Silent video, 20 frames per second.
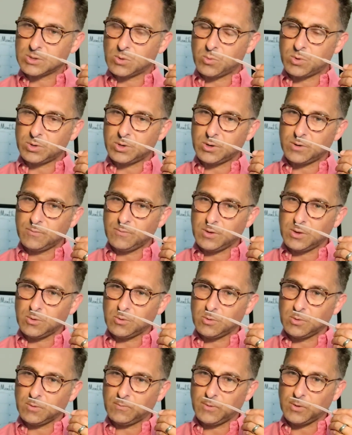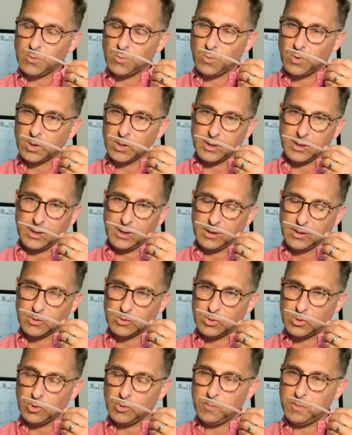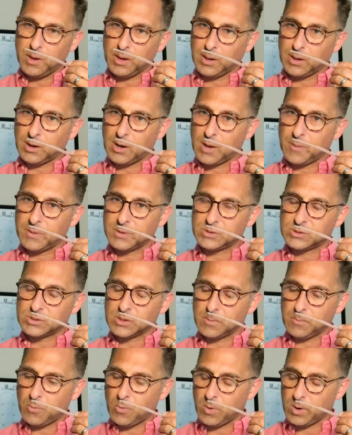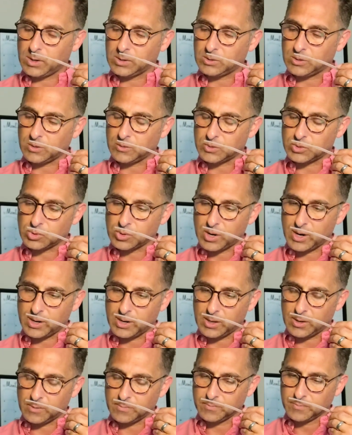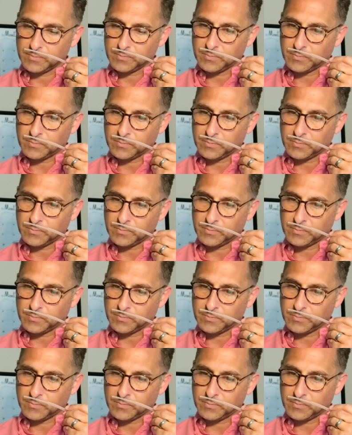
I wonder if you really do pick it up at some point during the drawdown.